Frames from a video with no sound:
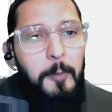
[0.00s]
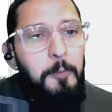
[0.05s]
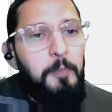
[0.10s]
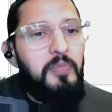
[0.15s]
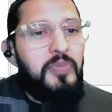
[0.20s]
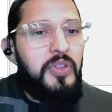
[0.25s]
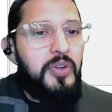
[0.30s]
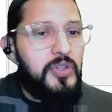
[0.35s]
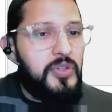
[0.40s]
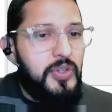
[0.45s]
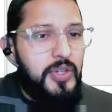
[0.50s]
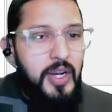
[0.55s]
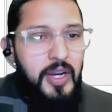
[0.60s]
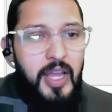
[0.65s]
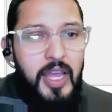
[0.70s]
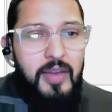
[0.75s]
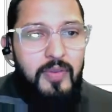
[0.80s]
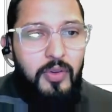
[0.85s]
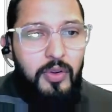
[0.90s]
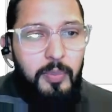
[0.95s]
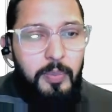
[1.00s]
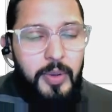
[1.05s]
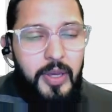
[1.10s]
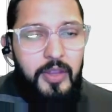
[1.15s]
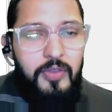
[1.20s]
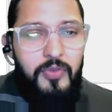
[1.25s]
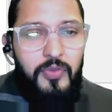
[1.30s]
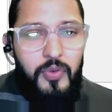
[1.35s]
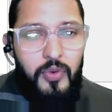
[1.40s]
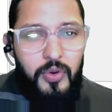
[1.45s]
There's an enable
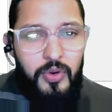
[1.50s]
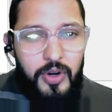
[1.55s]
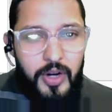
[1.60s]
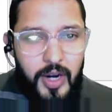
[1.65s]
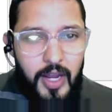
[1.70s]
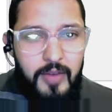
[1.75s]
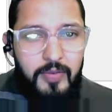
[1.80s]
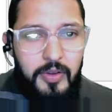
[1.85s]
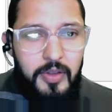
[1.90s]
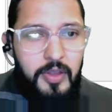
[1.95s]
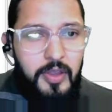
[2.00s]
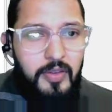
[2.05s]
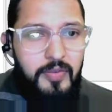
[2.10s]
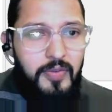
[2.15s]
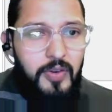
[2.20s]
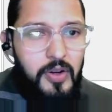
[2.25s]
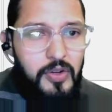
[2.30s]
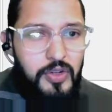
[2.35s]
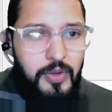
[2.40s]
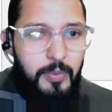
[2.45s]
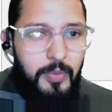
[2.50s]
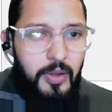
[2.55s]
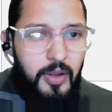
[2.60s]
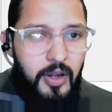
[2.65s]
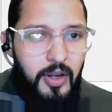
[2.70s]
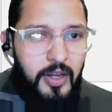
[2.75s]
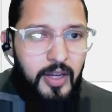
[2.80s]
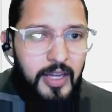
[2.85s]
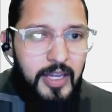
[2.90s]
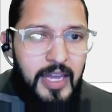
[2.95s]
bit for enabling the function
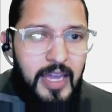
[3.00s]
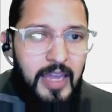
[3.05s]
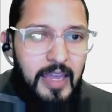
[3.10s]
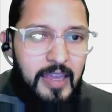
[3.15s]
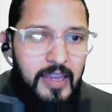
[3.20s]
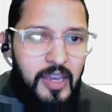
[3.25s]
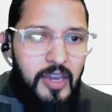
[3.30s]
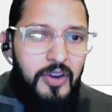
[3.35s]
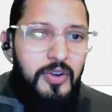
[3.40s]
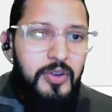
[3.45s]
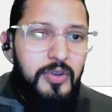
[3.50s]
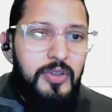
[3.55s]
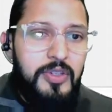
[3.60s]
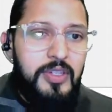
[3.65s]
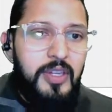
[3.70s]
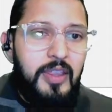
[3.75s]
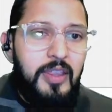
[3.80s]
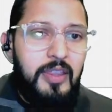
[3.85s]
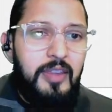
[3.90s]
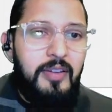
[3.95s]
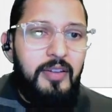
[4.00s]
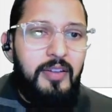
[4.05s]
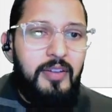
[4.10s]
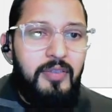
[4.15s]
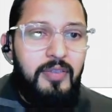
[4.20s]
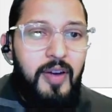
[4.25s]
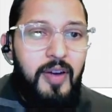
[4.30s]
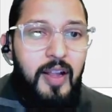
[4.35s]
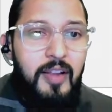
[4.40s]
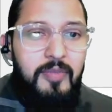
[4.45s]
block. Here you set the
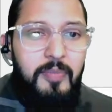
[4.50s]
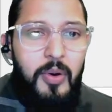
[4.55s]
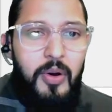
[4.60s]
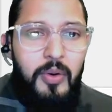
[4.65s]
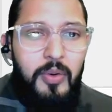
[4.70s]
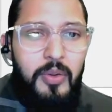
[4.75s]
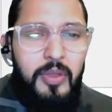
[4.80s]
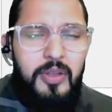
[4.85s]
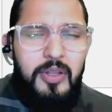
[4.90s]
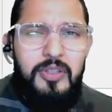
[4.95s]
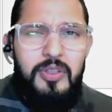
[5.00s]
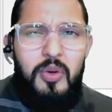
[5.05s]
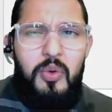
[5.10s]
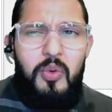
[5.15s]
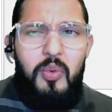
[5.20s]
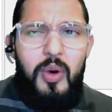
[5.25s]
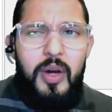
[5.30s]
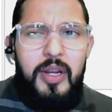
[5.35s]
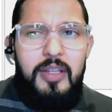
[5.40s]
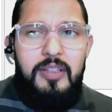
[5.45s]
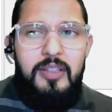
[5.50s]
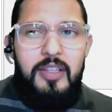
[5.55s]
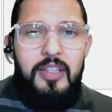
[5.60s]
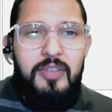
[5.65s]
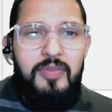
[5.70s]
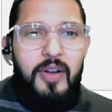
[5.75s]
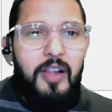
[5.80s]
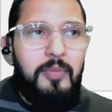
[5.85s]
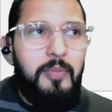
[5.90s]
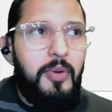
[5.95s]
valve mode. So what is this
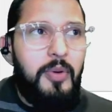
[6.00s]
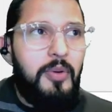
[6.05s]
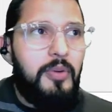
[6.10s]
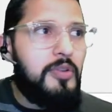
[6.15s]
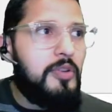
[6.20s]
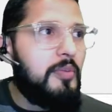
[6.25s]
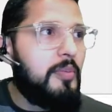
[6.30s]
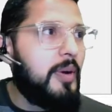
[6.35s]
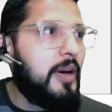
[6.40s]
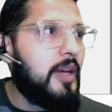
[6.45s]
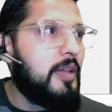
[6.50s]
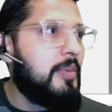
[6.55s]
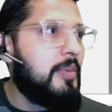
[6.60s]
valve mode? You might